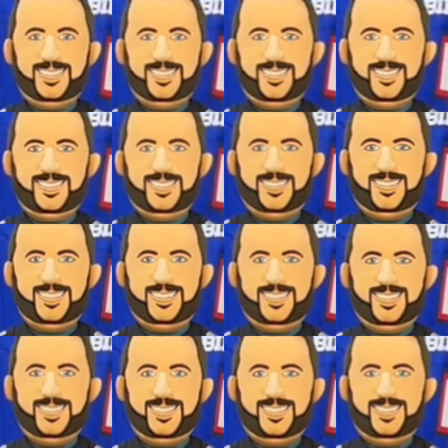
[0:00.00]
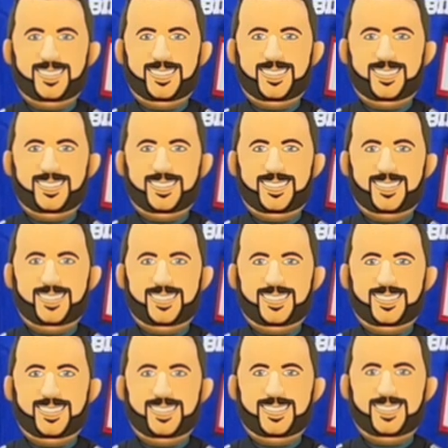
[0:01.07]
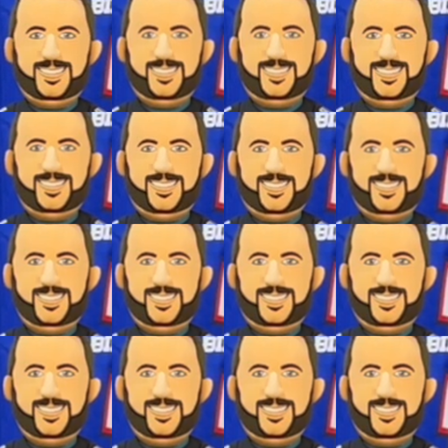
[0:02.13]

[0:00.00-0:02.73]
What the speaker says: No words are spoken by the person on screen.